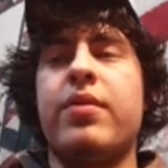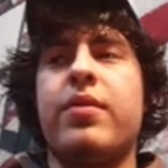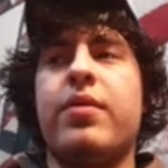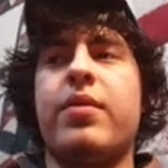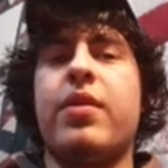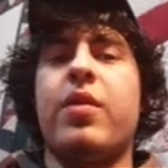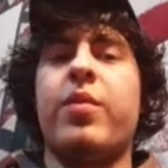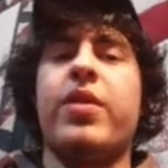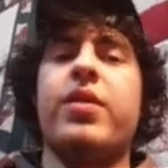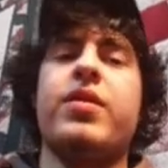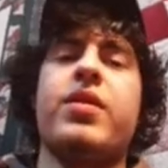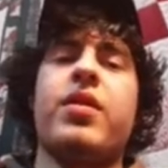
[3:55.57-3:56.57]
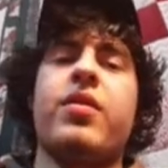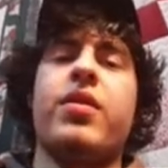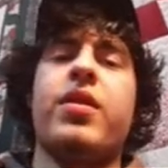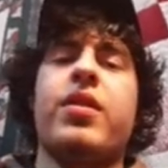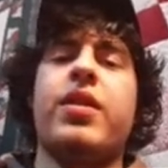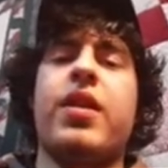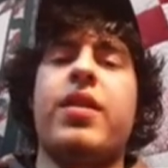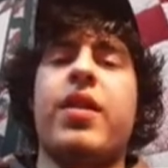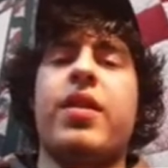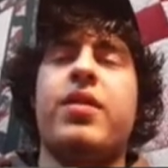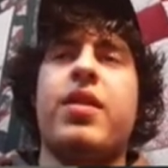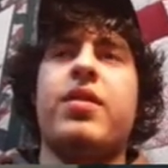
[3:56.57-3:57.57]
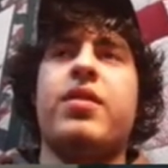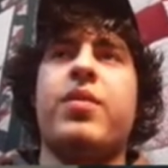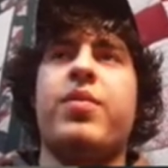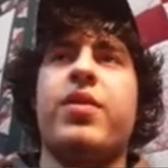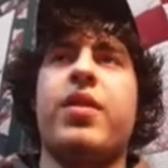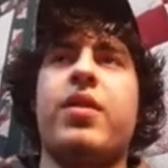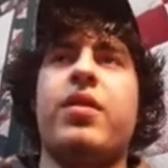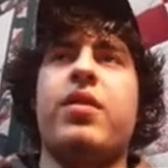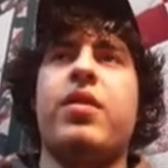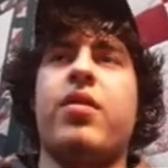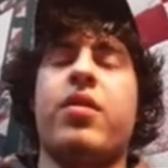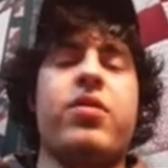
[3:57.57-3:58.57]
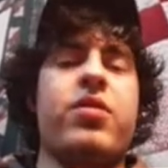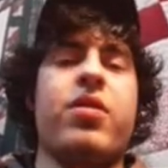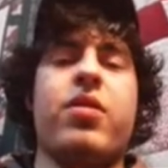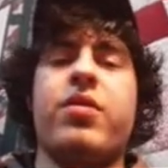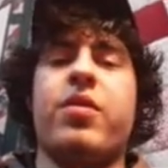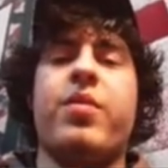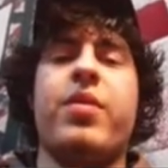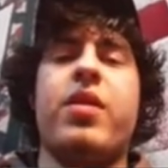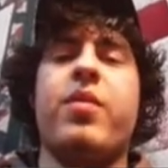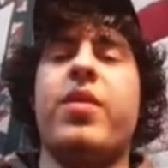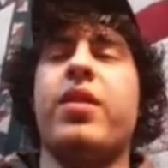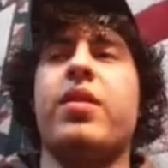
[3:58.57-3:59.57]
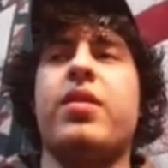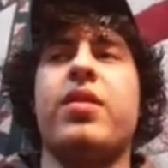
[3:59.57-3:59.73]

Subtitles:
You know what I mean? So and that's something that, country girls are the bomb, man, because they